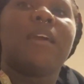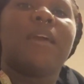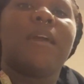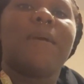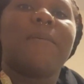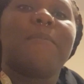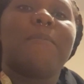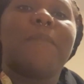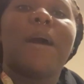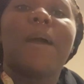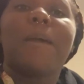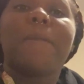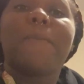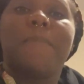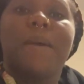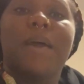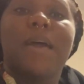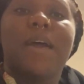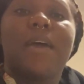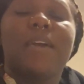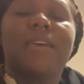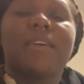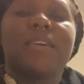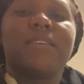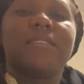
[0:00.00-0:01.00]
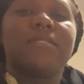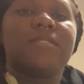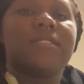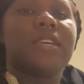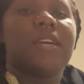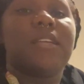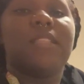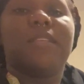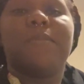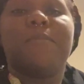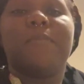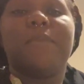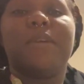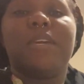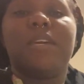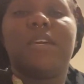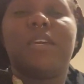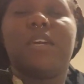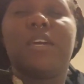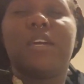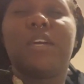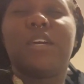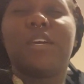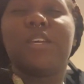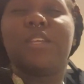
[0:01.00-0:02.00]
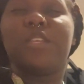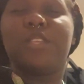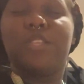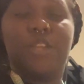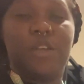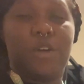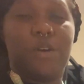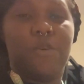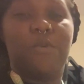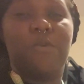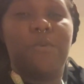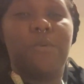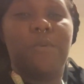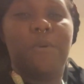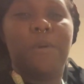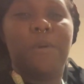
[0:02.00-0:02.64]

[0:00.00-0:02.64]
and my back is telling me no.